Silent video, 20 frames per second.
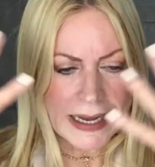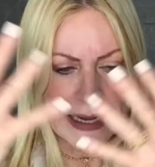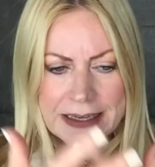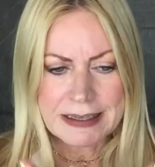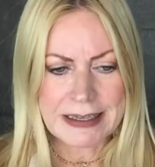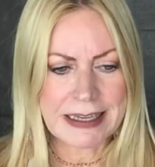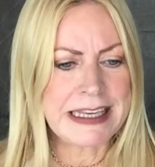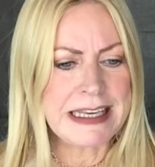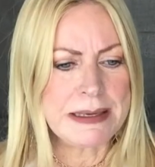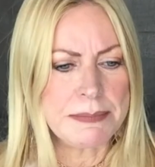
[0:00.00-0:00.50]

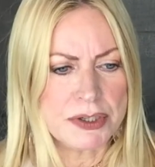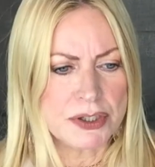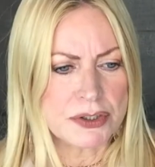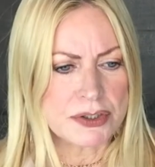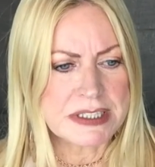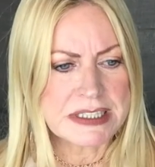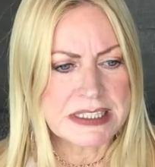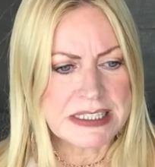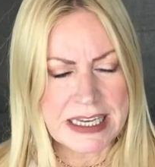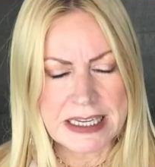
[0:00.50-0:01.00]
keep your
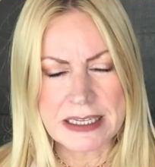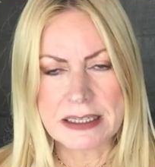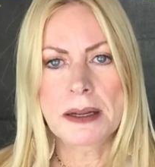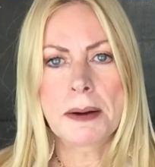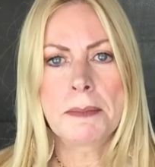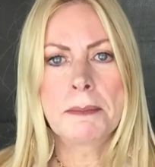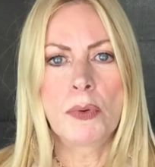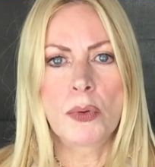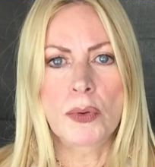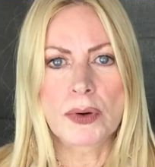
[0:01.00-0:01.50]
skin
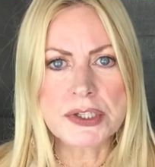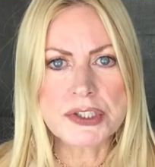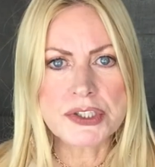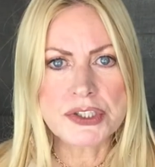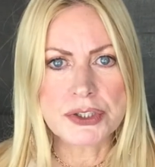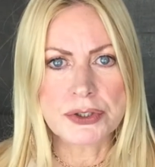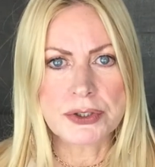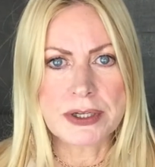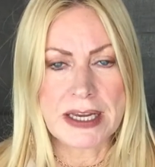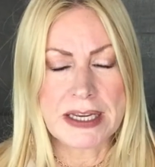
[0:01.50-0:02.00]

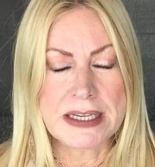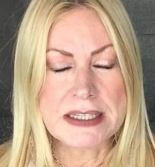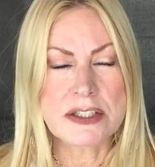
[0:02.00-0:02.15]
moisturized,